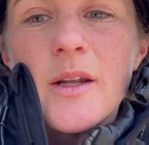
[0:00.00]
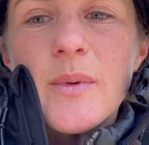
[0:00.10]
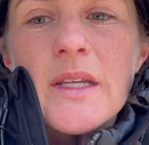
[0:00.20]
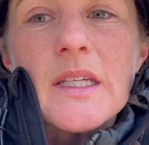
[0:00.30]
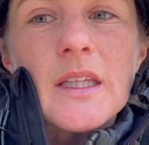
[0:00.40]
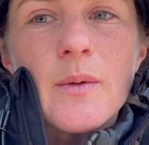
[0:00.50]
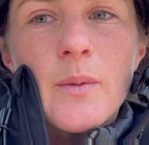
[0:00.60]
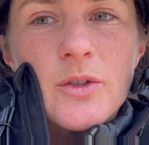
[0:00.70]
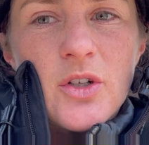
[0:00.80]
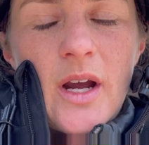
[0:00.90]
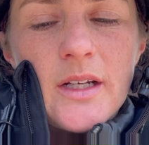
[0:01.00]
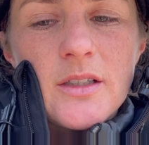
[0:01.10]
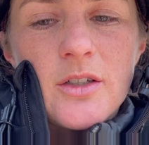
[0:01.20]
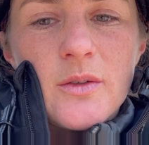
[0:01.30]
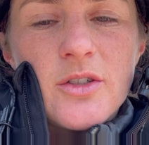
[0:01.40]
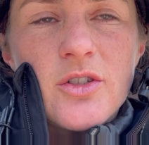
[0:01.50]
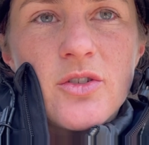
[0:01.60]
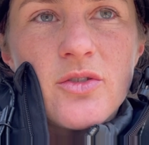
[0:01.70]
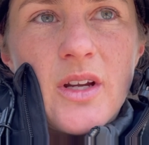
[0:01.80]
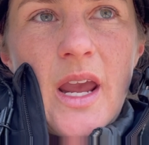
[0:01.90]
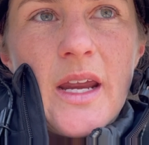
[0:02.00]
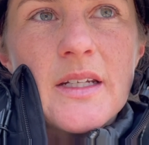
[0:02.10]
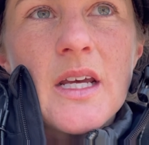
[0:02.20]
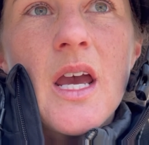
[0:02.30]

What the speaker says: basically what we're trying to do is to create